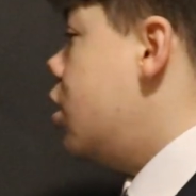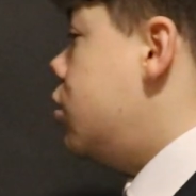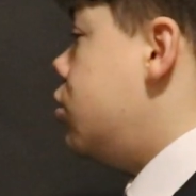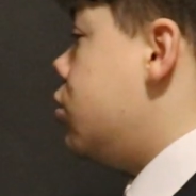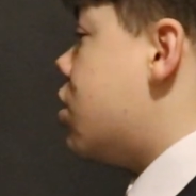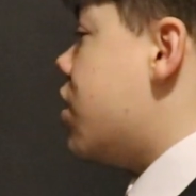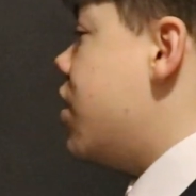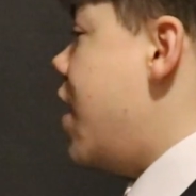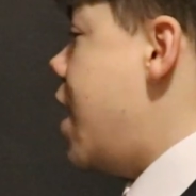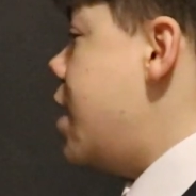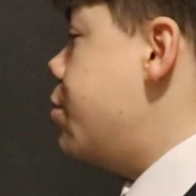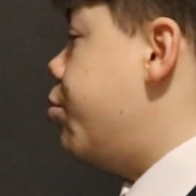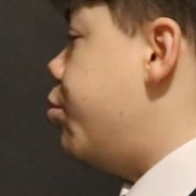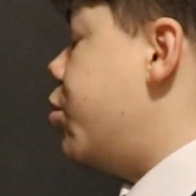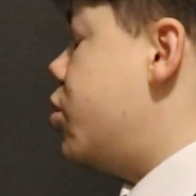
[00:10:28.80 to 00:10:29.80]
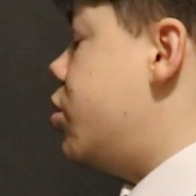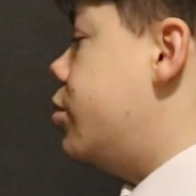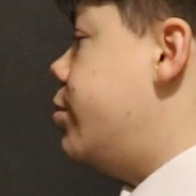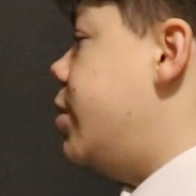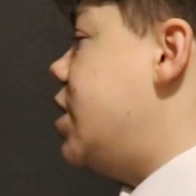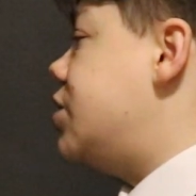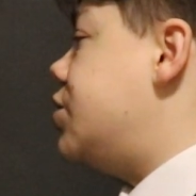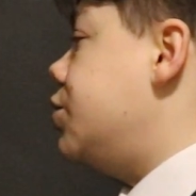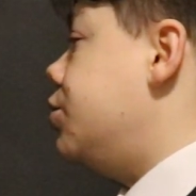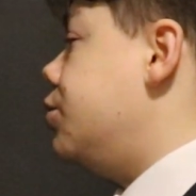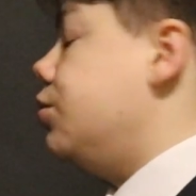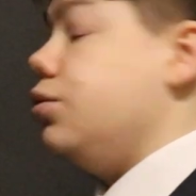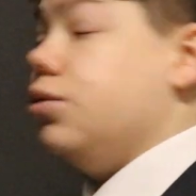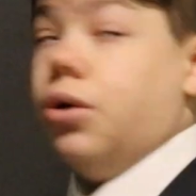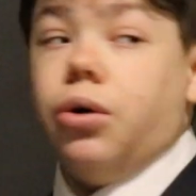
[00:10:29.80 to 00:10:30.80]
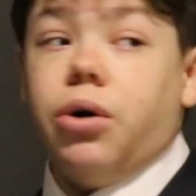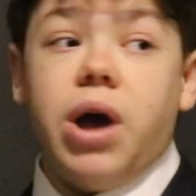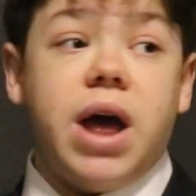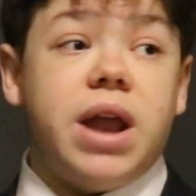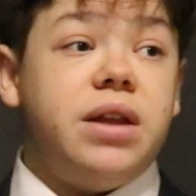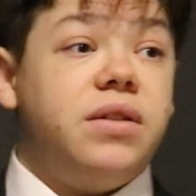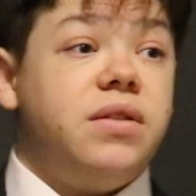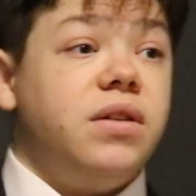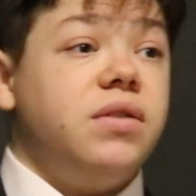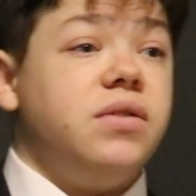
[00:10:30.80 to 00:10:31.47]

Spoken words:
you can then put them into your editing